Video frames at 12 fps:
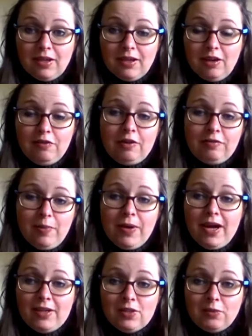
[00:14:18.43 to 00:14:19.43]
If I've
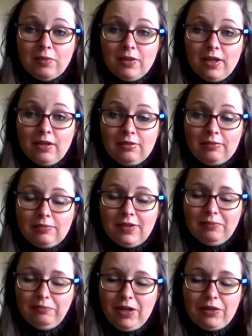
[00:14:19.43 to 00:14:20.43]
repaired something,
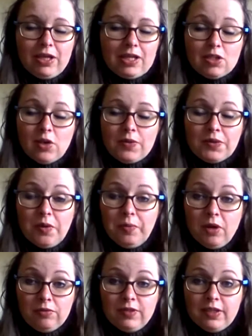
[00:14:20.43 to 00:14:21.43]
I think it's always going to be
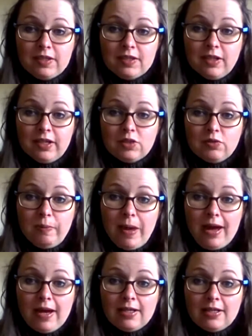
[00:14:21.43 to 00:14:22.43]
obvious that it's
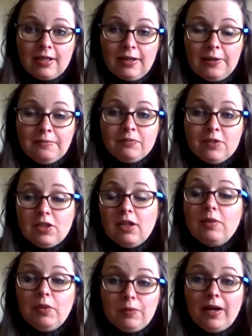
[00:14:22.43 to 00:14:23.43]
repaired,
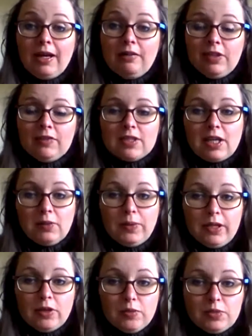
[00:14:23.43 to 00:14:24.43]
certainly with my level of skill when
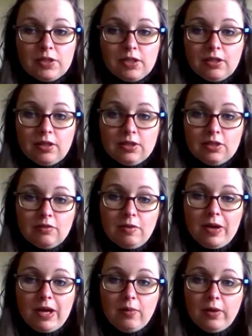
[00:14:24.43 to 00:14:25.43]
it comes to
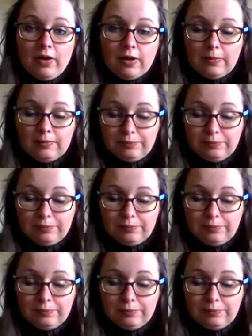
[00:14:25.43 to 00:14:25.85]
repair work.